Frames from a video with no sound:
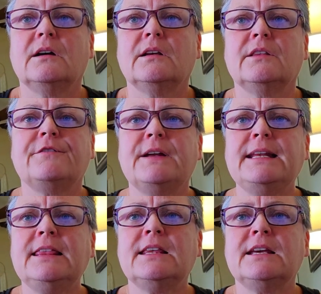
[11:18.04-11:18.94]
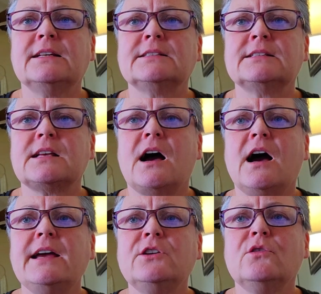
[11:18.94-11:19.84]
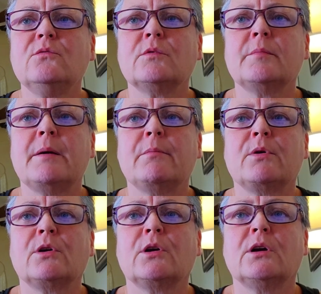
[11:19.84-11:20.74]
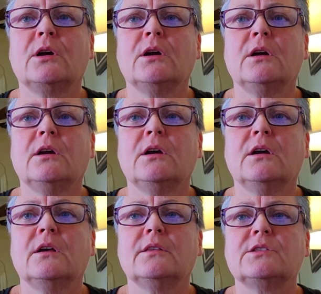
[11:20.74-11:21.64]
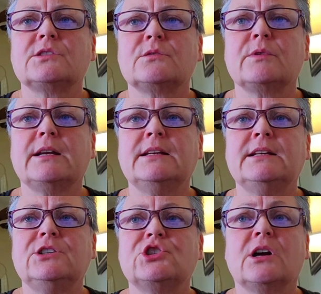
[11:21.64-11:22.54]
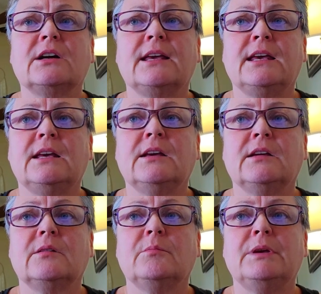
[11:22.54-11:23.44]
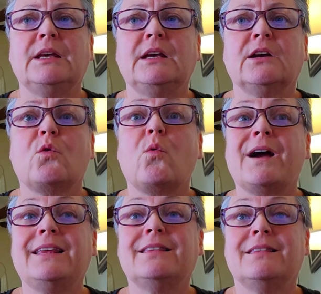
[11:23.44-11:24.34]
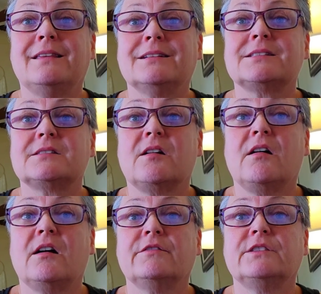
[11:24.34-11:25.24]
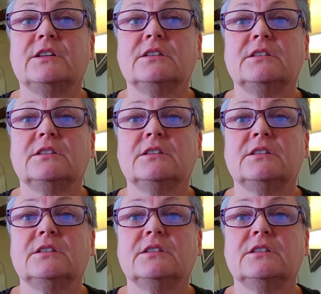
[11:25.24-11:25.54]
The funny thing is, is I don't remember Serenity Chunky being quite this soft.